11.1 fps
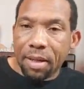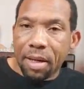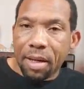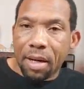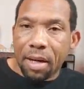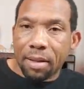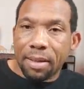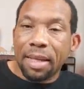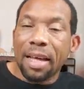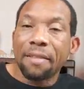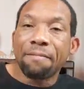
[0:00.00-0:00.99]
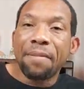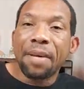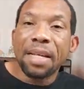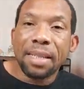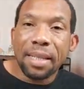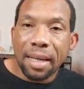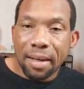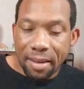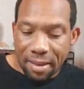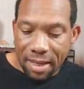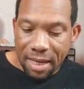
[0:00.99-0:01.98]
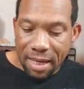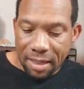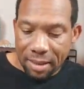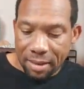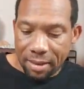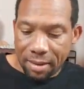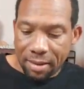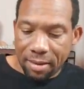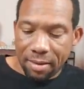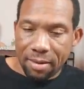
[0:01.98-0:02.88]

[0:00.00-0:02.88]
They like finishing things